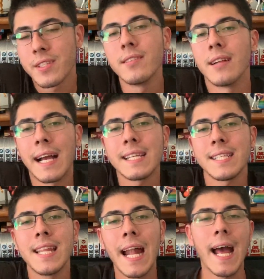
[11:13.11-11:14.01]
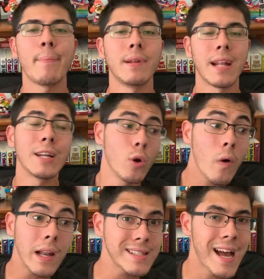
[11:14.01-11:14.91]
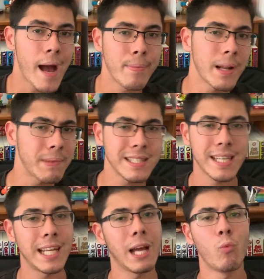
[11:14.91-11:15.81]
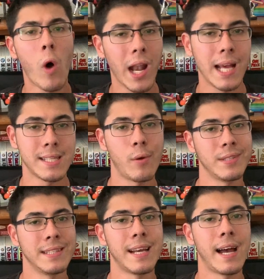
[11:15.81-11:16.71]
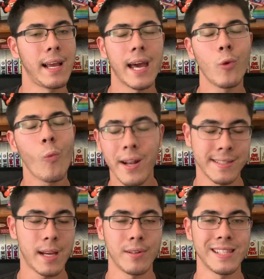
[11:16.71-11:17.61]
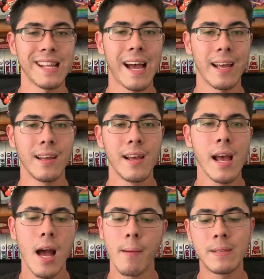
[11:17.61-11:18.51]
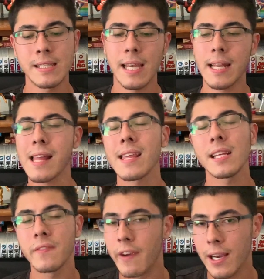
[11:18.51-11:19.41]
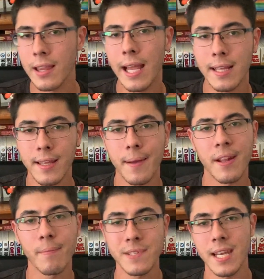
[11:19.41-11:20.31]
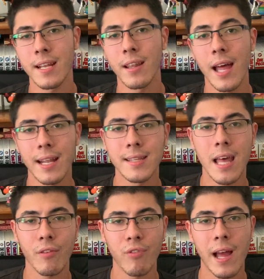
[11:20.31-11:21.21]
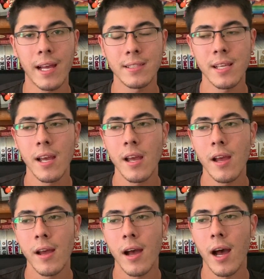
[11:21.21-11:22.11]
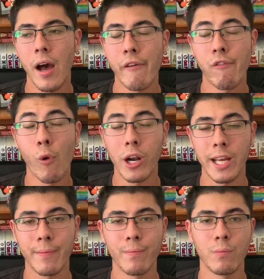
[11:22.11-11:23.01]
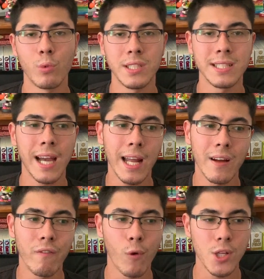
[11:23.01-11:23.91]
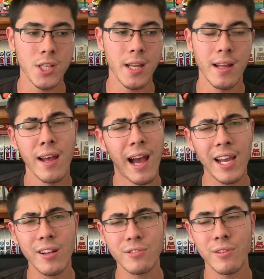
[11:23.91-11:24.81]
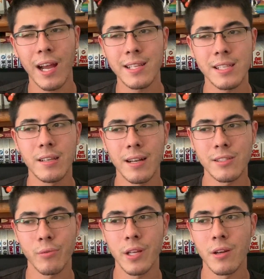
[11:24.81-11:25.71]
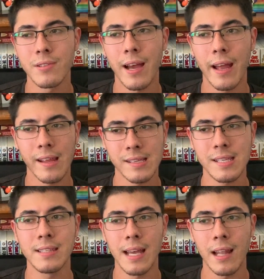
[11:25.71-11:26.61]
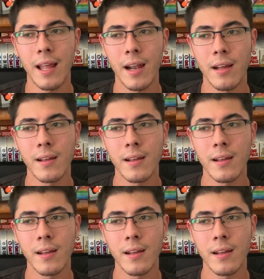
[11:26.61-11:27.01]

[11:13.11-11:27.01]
I can see that happening. I don't want it to happen. I'm not saying I want Aizawa to die. I don't want Aizawa to die. I'm just saying I think it's very likely. I mean, I'm seeing a lot of death flags for him, which is kind of unfortunate. I could also kind of see Gran Torino dying because he's had a lot